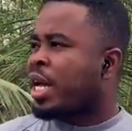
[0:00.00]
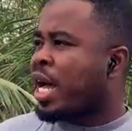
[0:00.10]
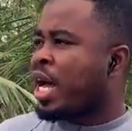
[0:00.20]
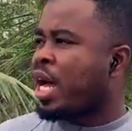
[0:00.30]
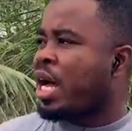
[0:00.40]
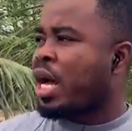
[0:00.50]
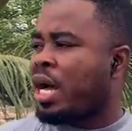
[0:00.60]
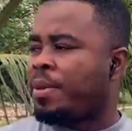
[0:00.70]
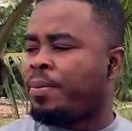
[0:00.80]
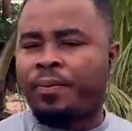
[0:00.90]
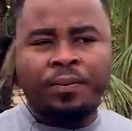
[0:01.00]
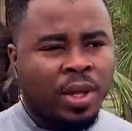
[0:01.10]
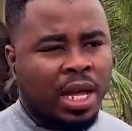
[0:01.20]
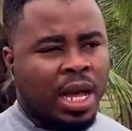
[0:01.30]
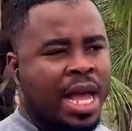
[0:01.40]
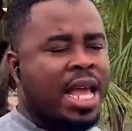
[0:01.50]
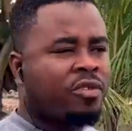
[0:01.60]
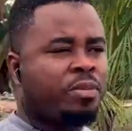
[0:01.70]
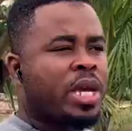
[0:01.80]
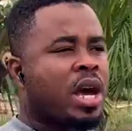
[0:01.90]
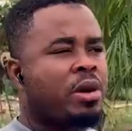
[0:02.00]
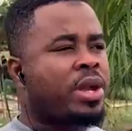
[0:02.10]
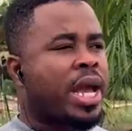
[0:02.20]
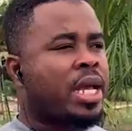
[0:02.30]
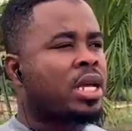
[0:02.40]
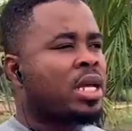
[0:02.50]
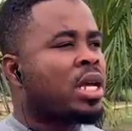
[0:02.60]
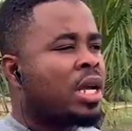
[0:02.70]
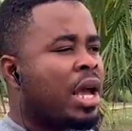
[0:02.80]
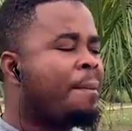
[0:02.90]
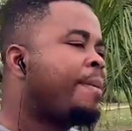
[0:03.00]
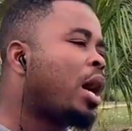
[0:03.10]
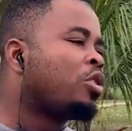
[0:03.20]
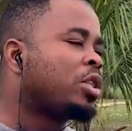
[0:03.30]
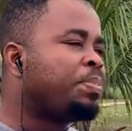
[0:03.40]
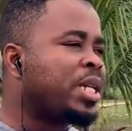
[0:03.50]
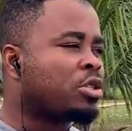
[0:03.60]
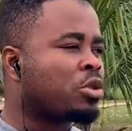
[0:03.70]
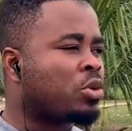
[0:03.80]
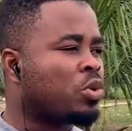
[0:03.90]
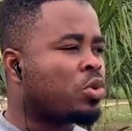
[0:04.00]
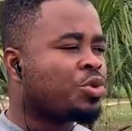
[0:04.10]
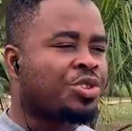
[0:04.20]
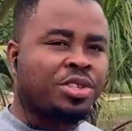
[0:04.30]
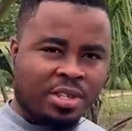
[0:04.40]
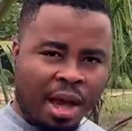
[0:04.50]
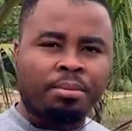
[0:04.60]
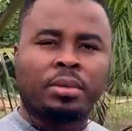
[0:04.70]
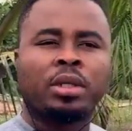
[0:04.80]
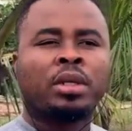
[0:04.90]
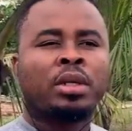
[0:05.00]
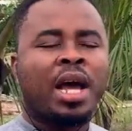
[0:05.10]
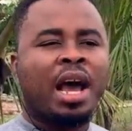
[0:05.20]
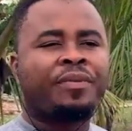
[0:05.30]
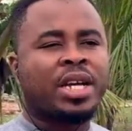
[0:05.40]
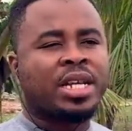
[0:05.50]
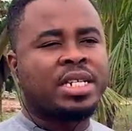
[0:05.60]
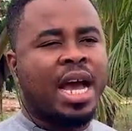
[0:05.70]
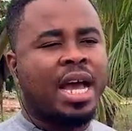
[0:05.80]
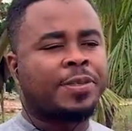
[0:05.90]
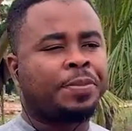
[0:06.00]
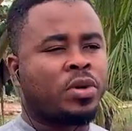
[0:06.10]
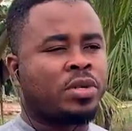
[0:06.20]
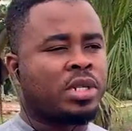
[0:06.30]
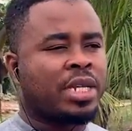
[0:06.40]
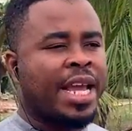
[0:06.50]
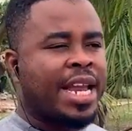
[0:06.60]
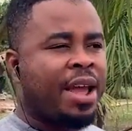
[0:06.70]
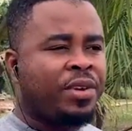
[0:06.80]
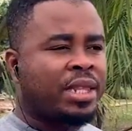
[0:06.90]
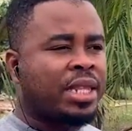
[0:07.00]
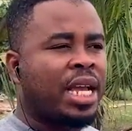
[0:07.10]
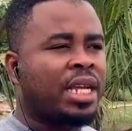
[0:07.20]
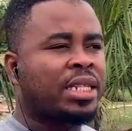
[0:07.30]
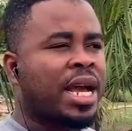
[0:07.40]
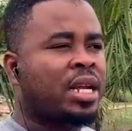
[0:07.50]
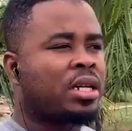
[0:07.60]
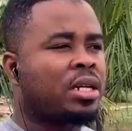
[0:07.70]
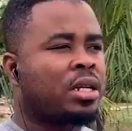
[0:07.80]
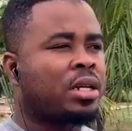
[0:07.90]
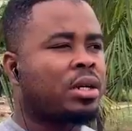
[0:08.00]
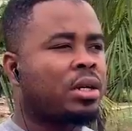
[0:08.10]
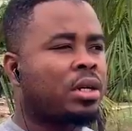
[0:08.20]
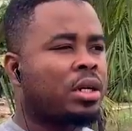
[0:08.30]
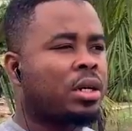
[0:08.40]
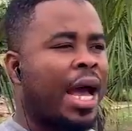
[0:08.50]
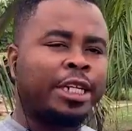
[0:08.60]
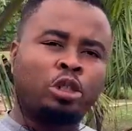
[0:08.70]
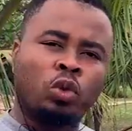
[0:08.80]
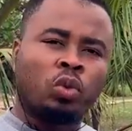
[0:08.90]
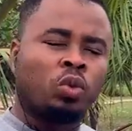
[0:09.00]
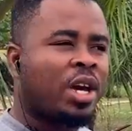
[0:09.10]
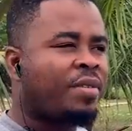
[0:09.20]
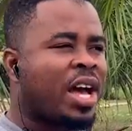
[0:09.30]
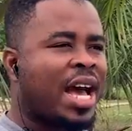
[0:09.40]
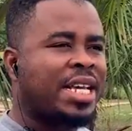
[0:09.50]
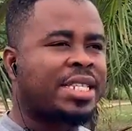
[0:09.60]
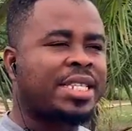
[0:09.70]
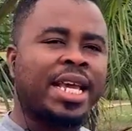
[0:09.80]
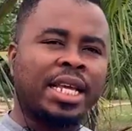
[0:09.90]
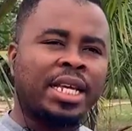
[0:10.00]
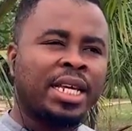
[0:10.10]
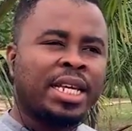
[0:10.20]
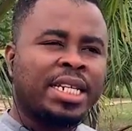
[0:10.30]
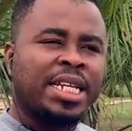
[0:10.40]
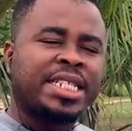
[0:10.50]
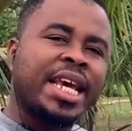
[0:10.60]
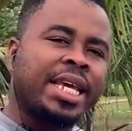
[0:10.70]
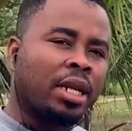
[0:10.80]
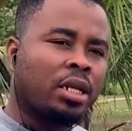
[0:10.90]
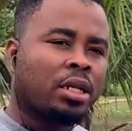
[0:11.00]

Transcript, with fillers: I have become like a mouthpiece to some African diasporas. And everything that I do, whatever I say, they take it.